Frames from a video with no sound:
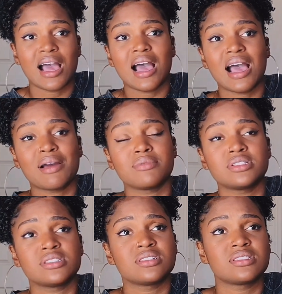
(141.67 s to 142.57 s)
I
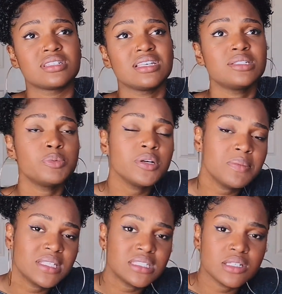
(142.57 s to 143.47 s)
was
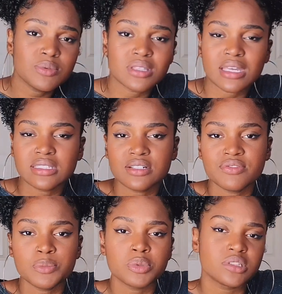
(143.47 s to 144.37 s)
experimenting with like
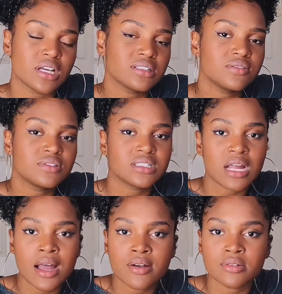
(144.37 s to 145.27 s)
different protective
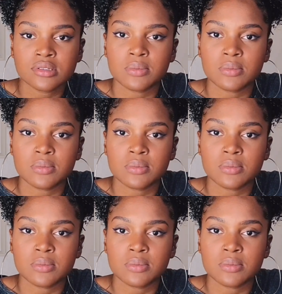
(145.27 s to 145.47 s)
styles.